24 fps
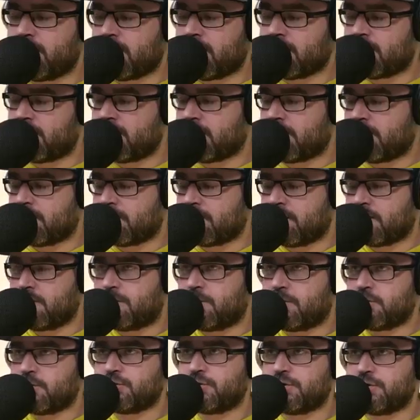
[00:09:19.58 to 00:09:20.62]
I I'm going to
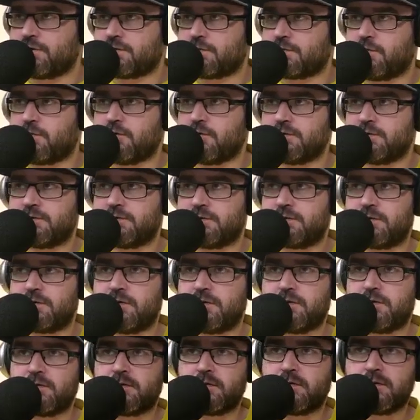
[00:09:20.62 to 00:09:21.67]
push you. I suppose
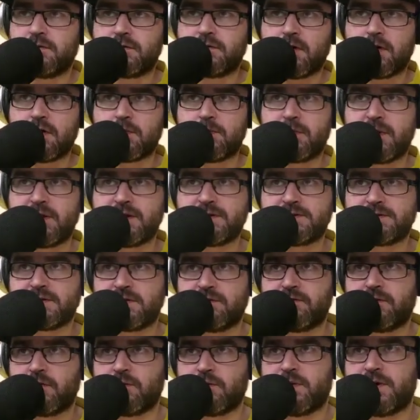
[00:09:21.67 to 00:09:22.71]
our picks
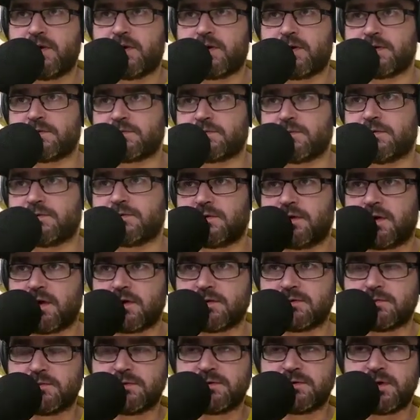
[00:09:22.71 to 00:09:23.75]
of the week, as we
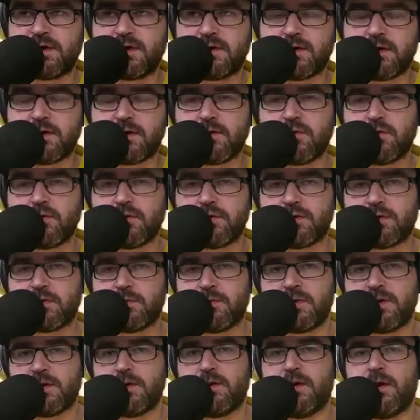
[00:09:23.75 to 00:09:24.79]
as we said, are going to
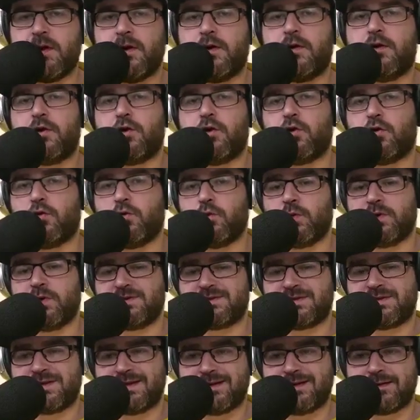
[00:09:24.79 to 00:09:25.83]
be who we
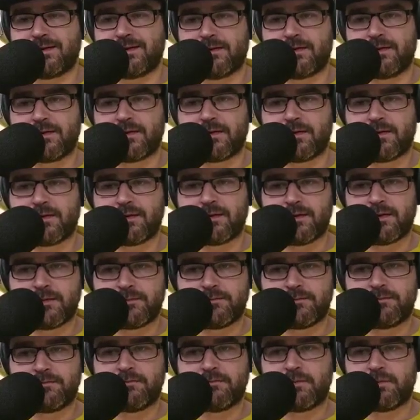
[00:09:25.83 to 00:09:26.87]
see that uh, uh
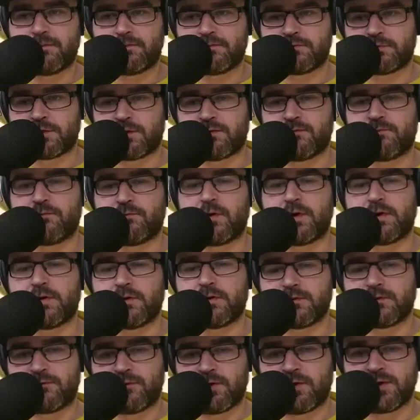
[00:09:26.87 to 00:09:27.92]
certain
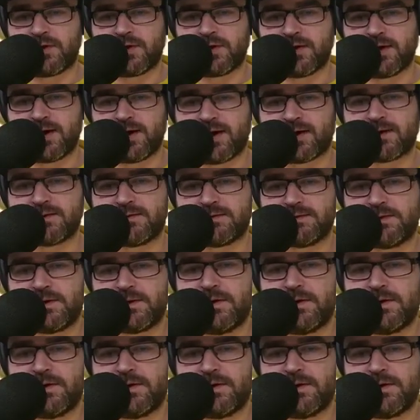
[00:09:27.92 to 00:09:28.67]
fighters fighting next.